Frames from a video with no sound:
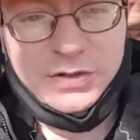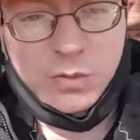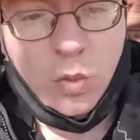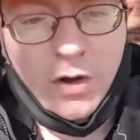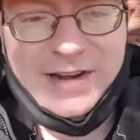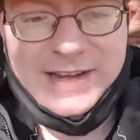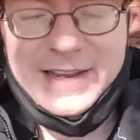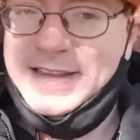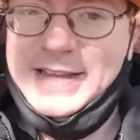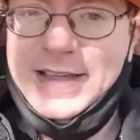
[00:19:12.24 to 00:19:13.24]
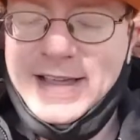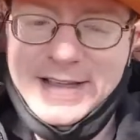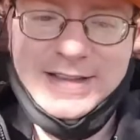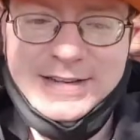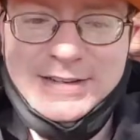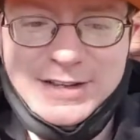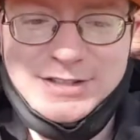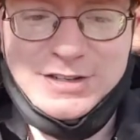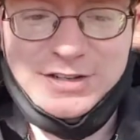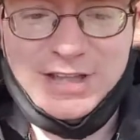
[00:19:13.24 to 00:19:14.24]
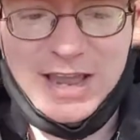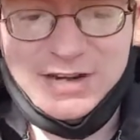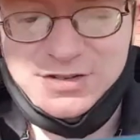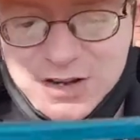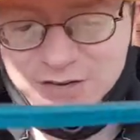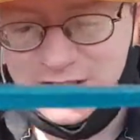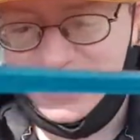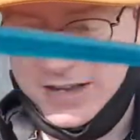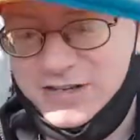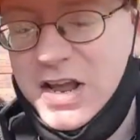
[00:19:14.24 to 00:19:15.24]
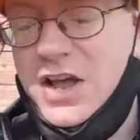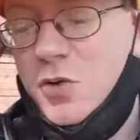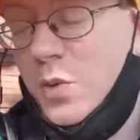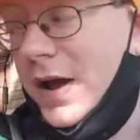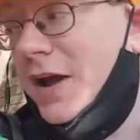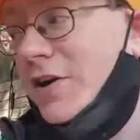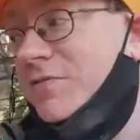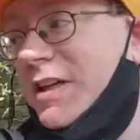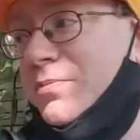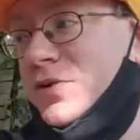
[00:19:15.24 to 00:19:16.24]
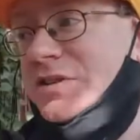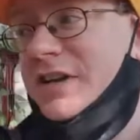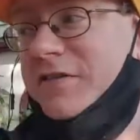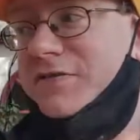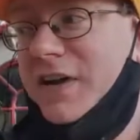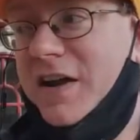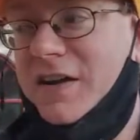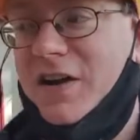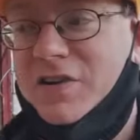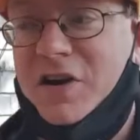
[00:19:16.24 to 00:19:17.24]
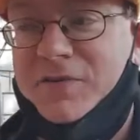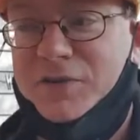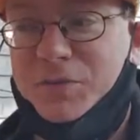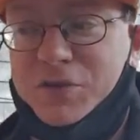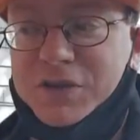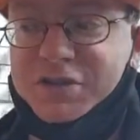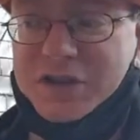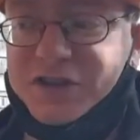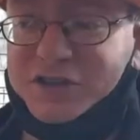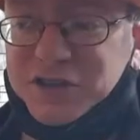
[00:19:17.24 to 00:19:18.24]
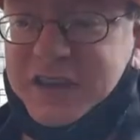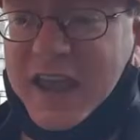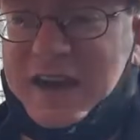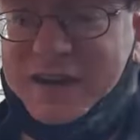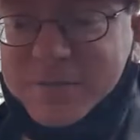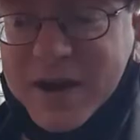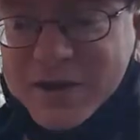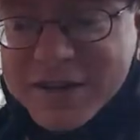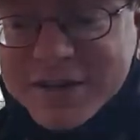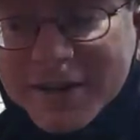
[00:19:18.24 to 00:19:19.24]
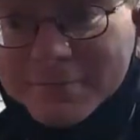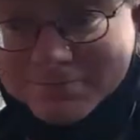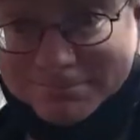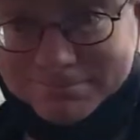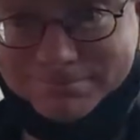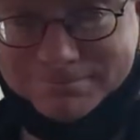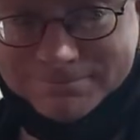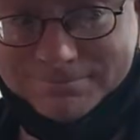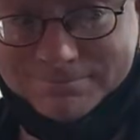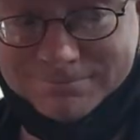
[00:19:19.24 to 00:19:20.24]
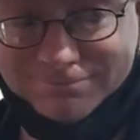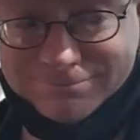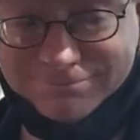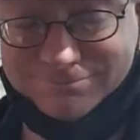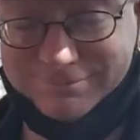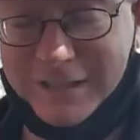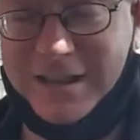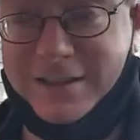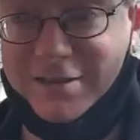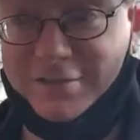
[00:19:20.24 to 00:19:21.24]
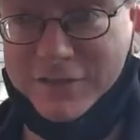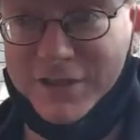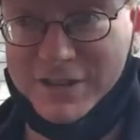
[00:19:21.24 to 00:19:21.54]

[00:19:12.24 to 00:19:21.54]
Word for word: 20 Duskull candies off of that catch. Wow, that put us at a very uncomfortable Duskull candy amount, didn't it? Take a look for